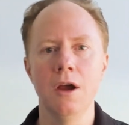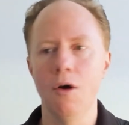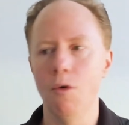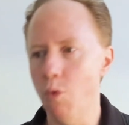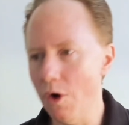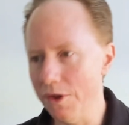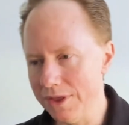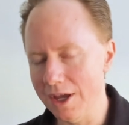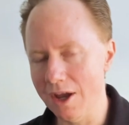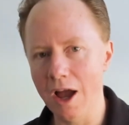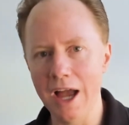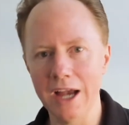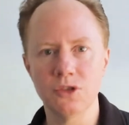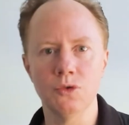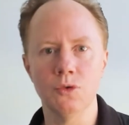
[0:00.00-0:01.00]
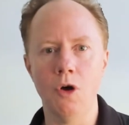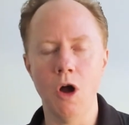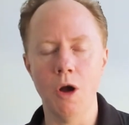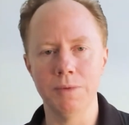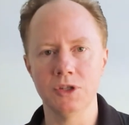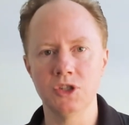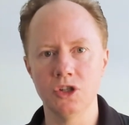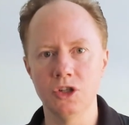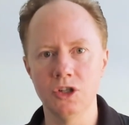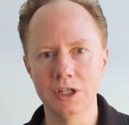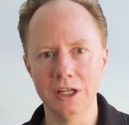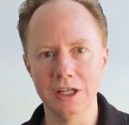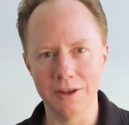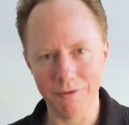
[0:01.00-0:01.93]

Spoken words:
what the actual opportunity,